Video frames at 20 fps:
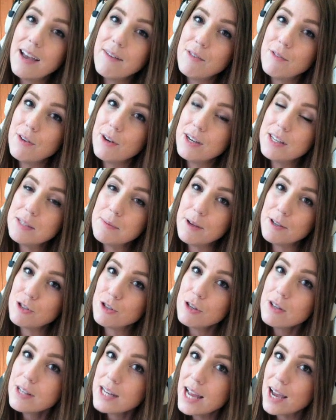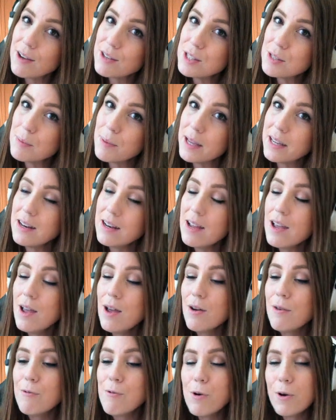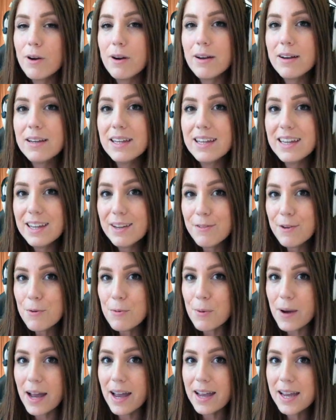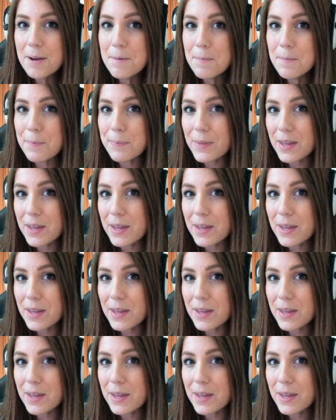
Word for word: have a very special announcement for a giveaway